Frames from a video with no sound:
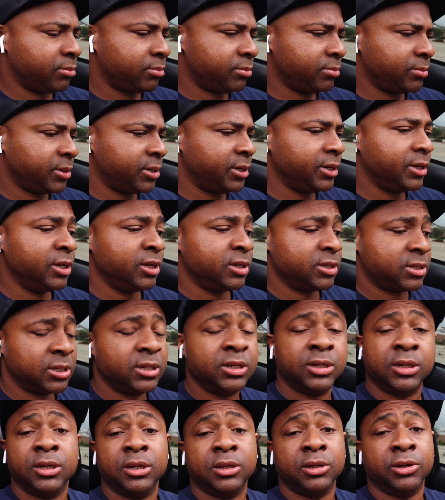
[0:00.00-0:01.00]
But it is
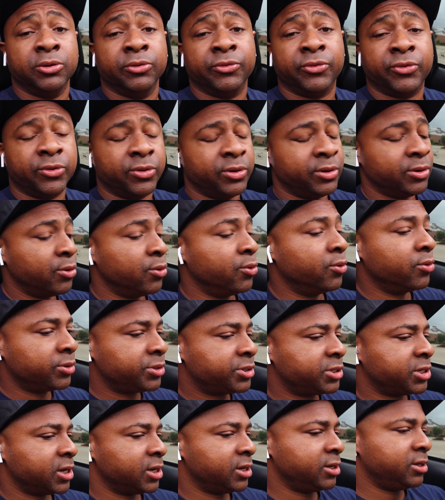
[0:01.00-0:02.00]
indeed due for an oil
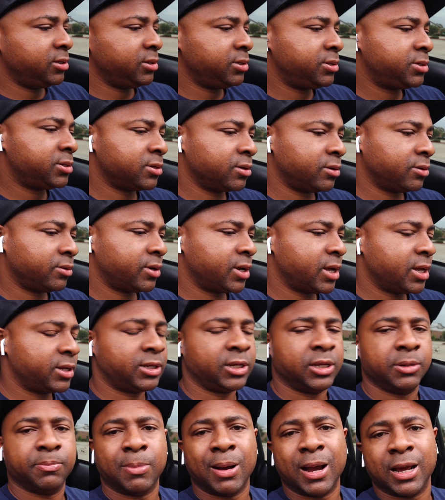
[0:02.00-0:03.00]
change. So I
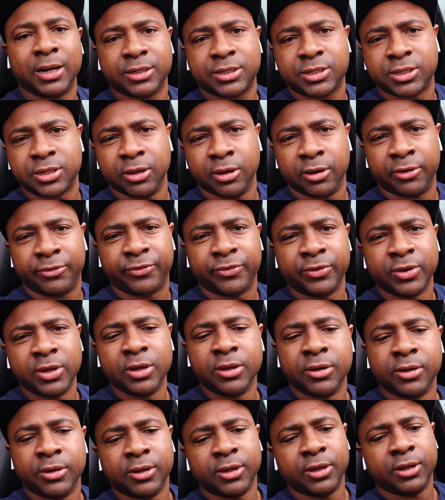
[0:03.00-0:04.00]
did buy the stuff
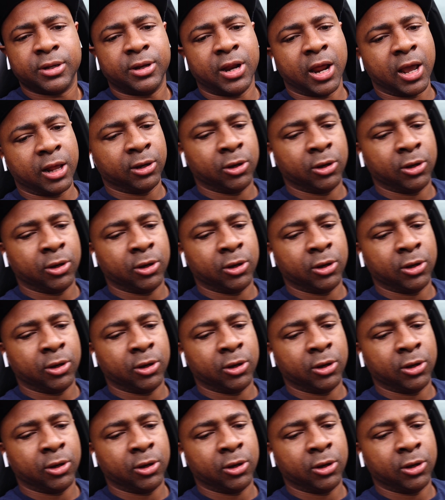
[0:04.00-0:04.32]
not